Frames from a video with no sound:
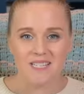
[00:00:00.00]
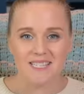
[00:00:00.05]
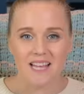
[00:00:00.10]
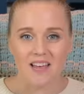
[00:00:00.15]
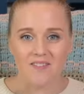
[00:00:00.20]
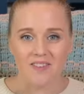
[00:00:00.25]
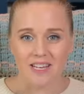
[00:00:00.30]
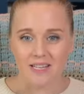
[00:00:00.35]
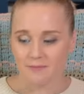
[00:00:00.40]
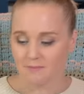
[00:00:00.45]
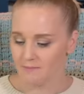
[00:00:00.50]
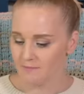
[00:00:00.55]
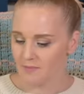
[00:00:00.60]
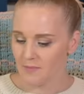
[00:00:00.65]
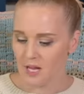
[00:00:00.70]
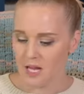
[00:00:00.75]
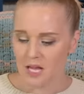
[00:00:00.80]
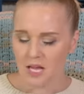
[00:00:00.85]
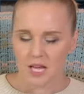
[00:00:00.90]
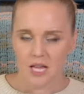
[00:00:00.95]
seven,
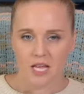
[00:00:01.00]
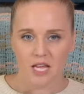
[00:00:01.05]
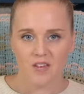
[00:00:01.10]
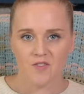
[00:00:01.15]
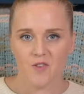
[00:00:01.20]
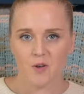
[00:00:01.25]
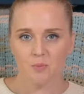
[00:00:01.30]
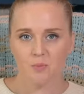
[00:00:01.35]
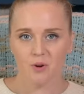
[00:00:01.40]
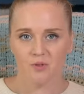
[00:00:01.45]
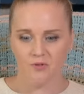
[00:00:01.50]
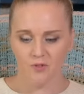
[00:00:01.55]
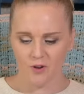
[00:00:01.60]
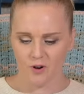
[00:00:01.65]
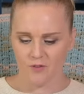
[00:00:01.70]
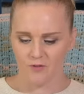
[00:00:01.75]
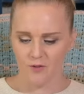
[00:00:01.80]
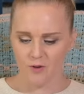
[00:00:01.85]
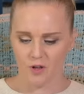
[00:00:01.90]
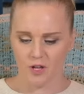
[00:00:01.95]
if you prefer
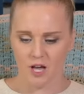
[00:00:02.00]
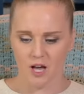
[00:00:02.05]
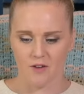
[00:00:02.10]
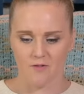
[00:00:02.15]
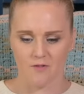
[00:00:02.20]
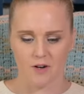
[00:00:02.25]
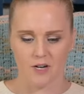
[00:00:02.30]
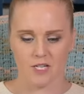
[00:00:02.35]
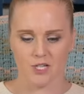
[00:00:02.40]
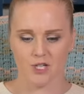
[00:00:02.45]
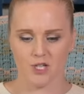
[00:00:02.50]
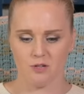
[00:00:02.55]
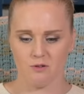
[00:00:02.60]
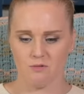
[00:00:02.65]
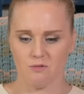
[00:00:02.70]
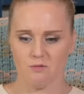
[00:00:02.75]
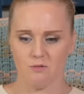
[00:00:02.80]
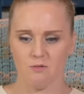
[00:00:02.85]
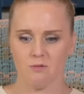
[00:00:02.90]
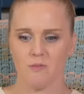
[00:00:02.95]
full coverage,
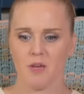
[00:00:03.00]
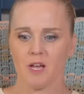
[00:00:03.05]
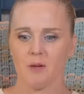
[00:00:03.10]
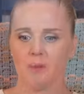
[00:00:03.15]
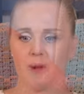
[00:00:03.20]
make a